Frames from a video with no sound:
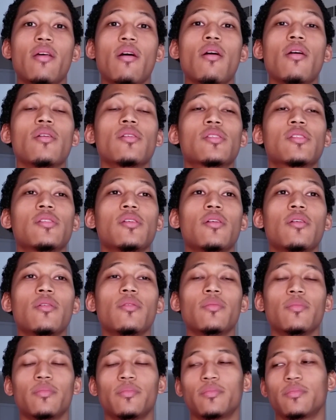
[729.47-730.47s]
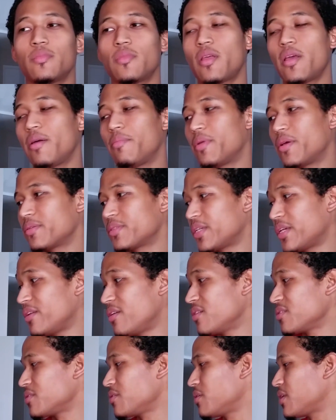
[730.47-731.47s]
also, no, I'm not saying
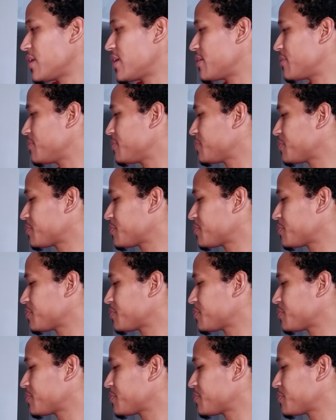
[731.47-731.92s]
also